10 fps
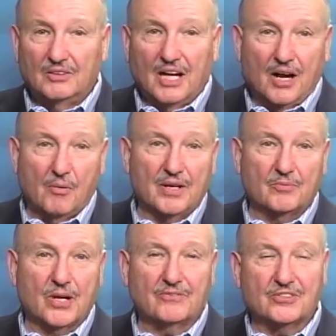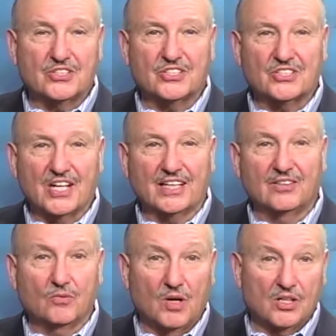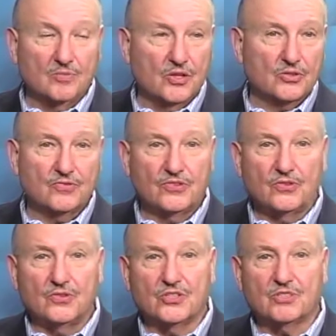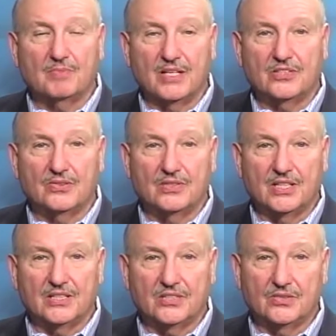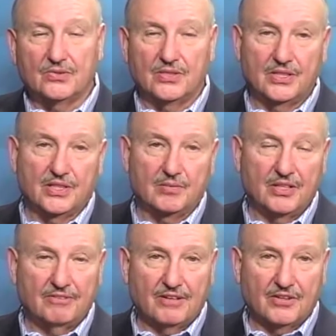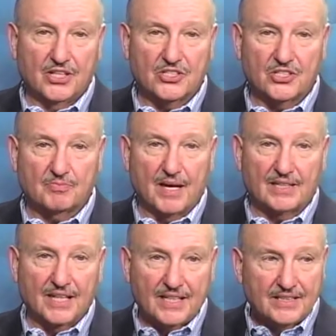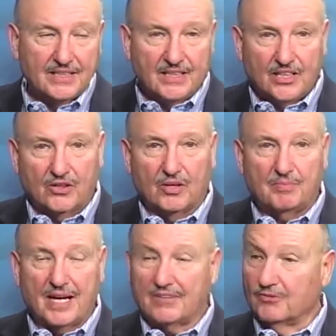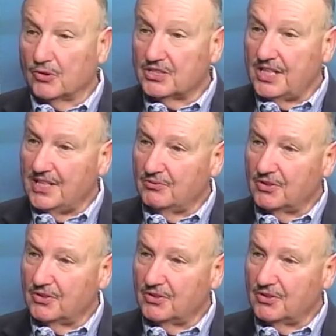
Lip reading: I want to break for just a second and welcome those of you who just may tuned in to the Community Foundation Spotlight here on PAC 14. And